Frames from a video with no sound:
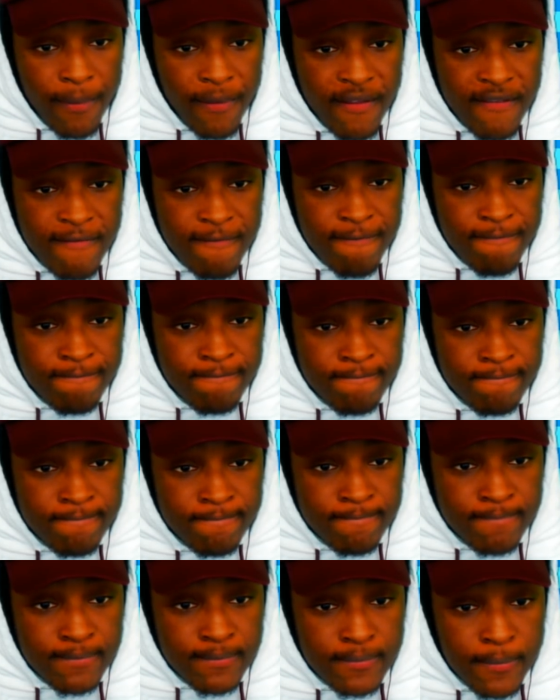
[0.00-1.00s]
as well as
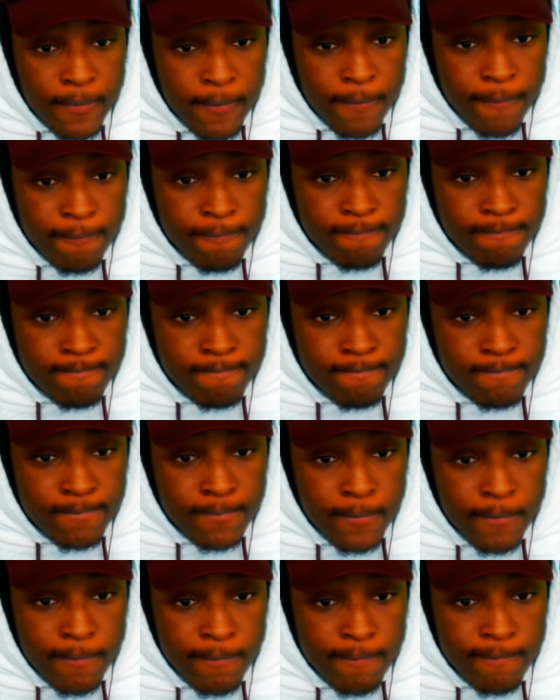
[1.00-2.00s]
her lifelong search
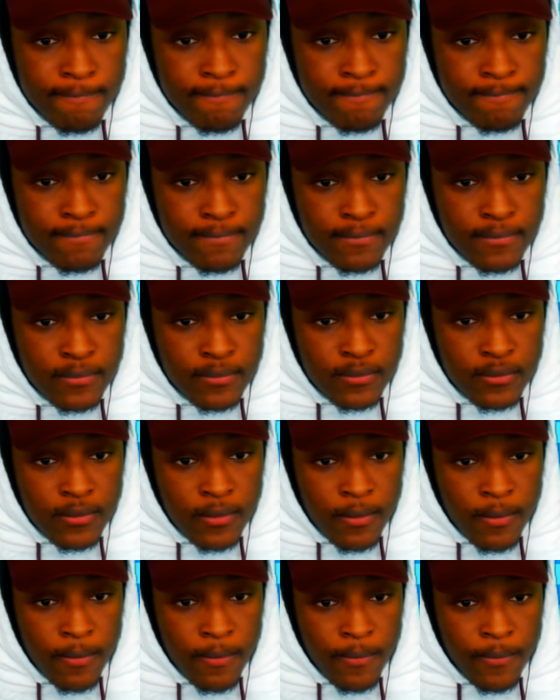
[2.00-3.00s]
for a mysterious
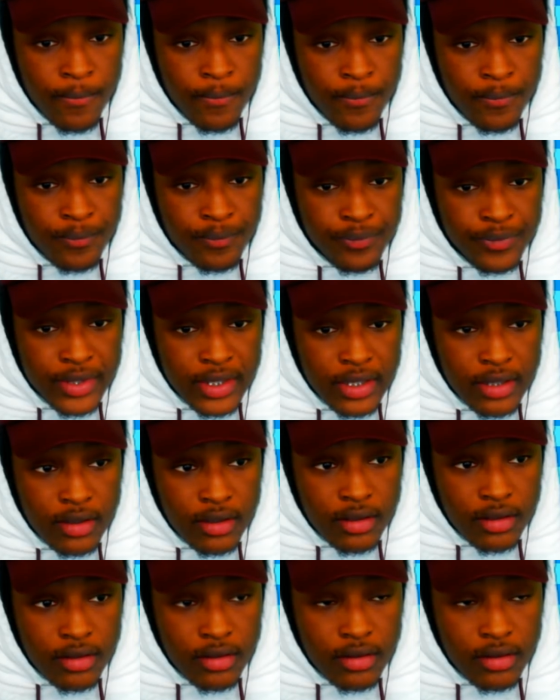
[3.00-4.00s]
painter she encountered in
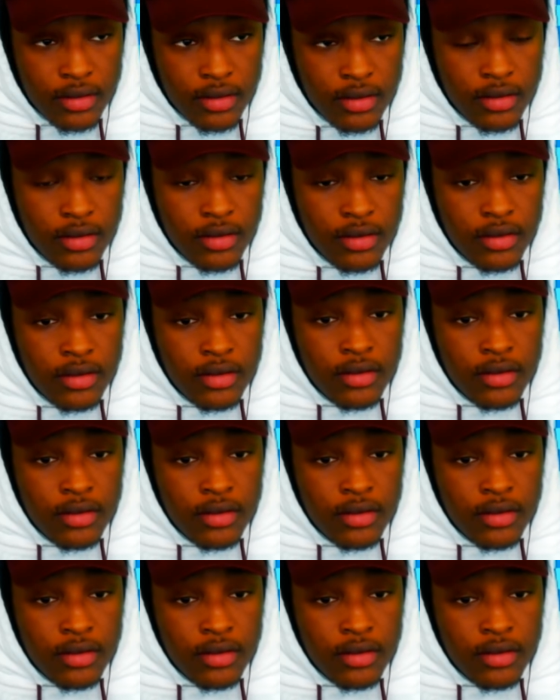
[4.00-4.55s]
her youth.